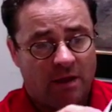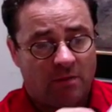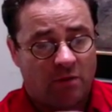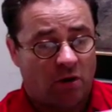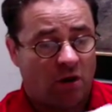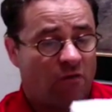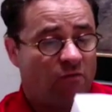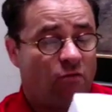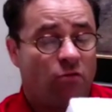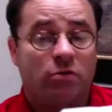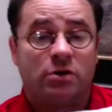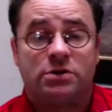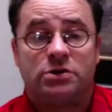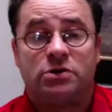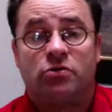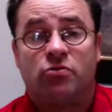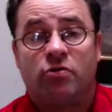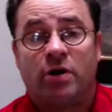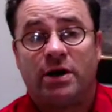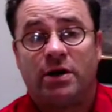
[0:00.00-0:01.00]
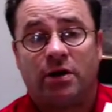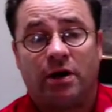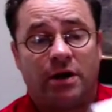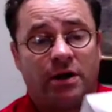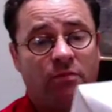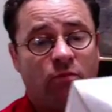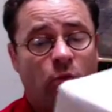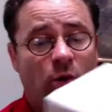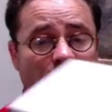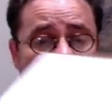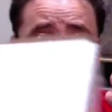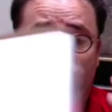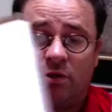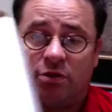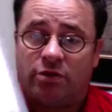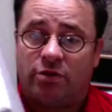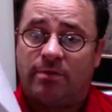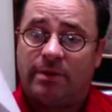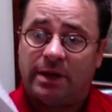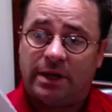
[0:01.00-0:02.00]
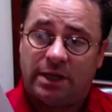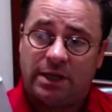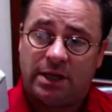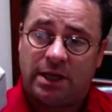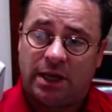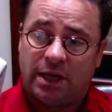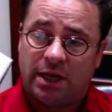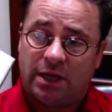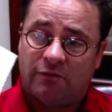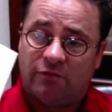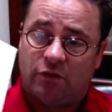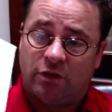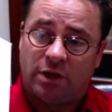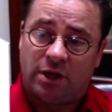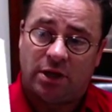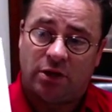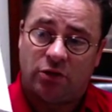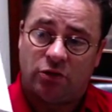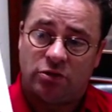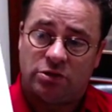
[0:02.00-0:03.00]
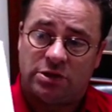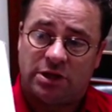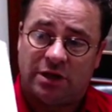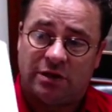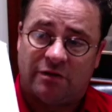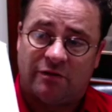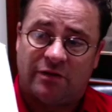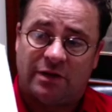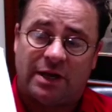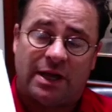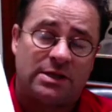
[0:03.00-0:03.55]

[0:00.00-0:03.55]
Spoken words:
But overall, it's a great item, well worth the money if you can get use out of it.